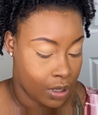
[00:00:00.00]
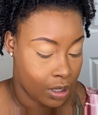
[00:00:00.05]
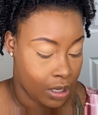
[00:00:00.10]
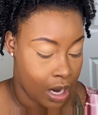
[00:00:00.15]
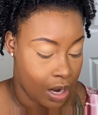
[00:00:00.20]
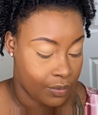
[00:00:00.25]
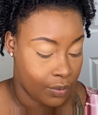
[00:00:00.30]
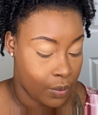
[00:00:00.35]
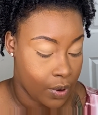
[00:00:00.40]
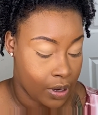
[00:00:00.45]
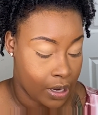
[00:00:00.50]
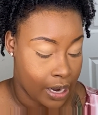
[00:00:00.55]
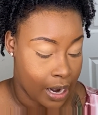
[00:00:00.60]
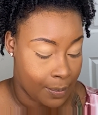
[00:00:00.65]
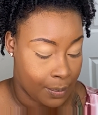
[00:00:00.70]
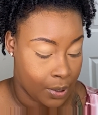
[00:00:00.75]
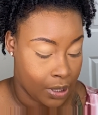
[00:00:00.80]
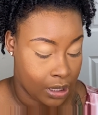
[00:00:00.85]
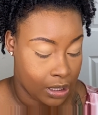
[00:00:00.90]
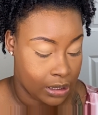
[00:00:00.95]
everywhere that I
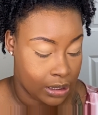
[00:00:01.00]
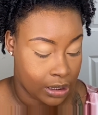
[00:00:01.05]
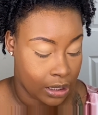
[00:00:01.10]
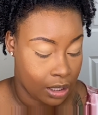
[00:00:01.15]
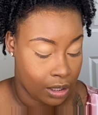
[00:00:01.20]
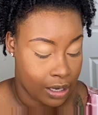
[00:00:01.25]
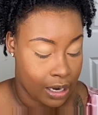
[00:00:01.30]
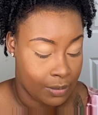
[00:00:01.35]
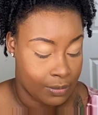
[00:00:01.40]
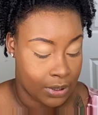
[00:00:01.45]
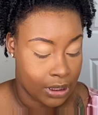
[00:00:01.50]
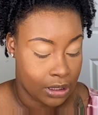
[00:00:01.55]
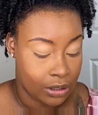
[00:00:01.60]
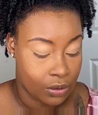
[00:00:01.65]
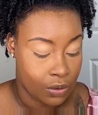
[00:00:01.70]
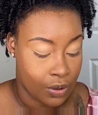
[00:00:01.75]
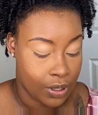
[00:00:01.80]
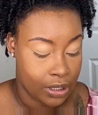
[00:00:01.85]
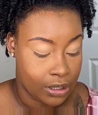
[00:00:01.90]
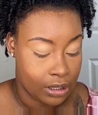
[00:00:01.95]
put concealer, I'm just
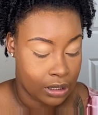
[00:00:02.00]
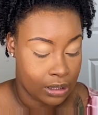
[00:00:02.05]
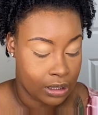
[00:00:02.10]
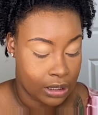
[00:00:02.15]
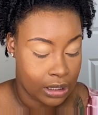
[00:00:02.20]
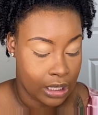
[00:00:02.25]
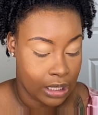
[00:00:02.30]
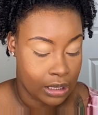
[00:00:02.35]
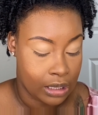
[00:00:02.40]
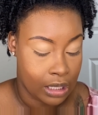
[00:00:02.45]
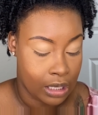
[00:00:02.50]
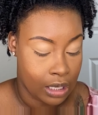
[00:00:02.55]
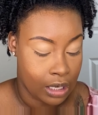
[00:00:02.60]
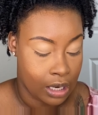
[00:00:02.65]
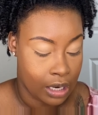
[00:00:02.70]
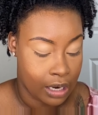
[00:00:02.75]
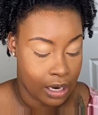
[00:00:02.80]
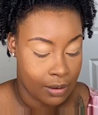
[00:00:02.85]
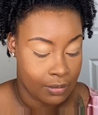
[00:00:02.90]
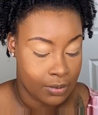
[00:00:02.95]
going to set that.
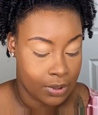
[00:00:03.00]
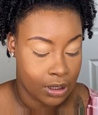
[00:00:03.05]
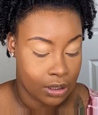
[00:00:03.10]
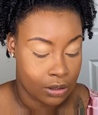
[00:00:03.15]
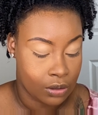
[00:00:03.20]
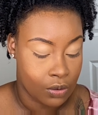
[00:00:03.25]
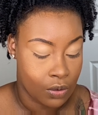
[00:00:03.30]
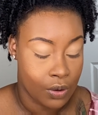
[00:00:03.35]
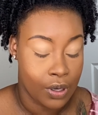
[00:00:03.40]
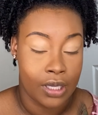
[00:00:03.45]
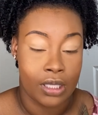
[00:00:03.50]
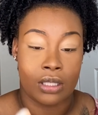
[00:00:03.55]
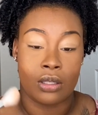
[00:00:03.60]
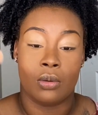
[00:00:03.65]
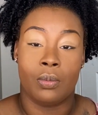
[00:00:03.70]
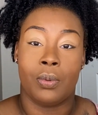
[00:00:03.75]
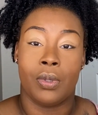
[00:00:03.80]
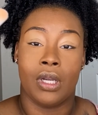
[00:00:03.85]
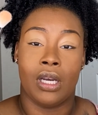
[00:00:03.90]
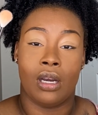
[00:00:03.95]
And I'm just going to
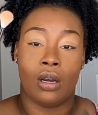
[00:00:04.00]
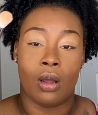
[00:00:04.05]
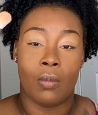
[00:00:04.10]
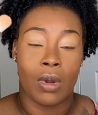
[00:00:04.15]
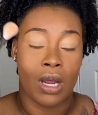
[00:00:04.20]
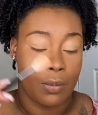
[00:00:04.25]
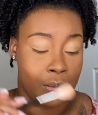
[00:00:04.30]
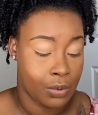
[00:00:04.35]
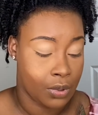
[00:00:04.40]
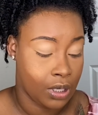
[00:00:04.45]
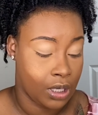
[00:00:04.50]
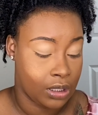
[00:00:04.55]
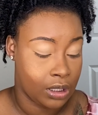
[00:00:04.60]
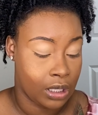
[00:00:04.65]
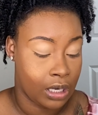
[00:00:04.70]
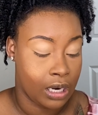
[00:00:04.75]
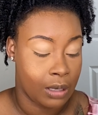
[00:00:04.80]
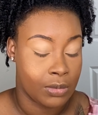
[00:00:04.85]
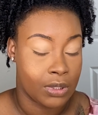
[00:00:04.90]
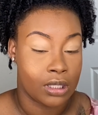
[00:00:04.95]
put it on my brush
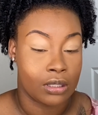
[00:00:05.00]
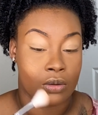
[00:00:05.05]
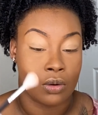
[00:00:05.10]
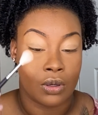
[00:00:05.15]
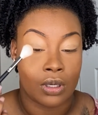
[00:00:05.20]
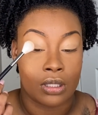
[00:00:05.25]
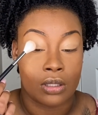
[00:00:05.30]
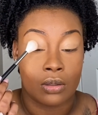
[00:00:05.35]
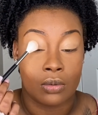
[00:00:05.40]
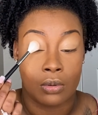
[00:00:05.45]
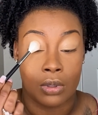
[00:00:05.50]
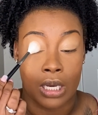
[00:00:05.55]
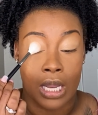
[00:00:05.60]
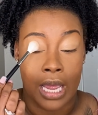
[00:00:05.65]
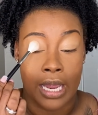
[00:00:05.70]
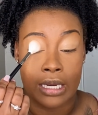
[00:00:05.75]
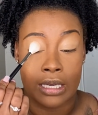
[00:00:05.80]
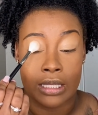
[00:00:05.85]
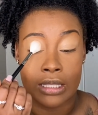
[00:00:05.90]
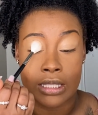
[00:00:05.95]
and I'm just going to
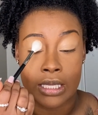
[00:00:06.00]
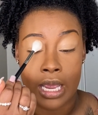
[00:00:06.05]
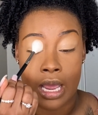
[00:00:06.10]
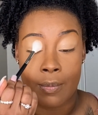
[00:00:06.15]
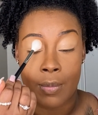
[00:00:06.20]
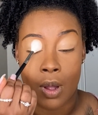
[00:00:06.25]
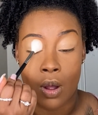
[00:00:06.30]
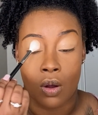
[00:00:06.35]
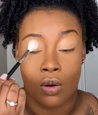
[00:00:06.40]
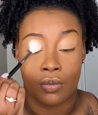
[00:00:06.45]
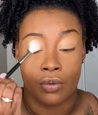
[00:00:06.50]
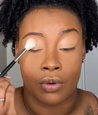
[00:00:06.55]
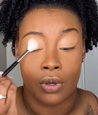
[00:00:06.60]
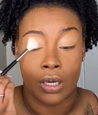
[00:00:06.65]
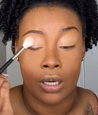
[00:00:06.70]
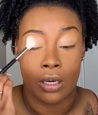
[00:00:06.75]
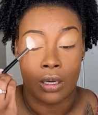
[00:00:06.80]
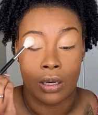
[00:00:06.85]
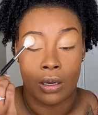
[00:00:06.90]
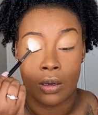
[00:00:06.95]
lightly tap over
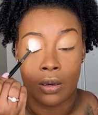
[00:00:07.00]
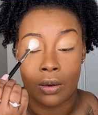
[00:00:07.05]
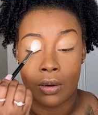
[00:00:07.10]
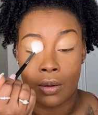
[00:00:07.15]
it.